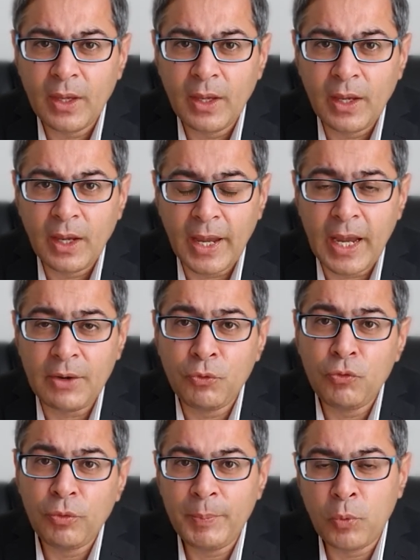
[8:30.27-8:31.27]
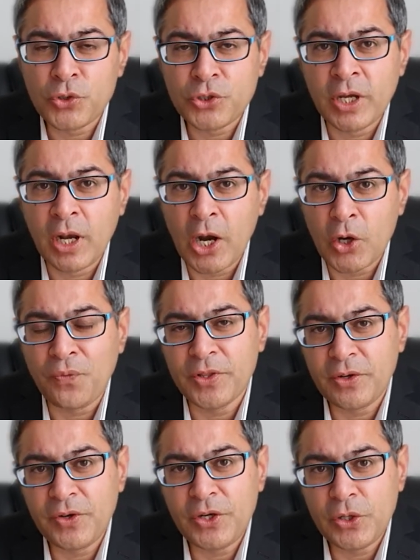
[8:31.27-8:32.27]
And we will be posting a lot of other
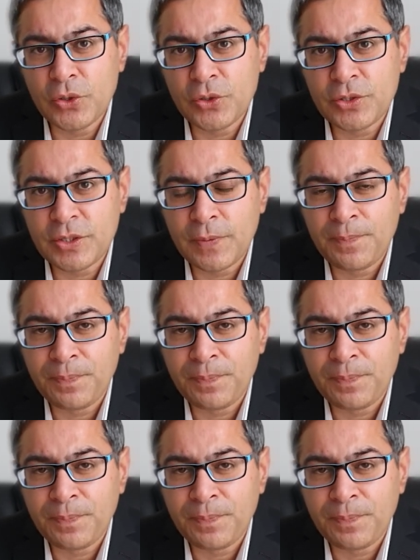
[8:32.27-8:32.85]
videos,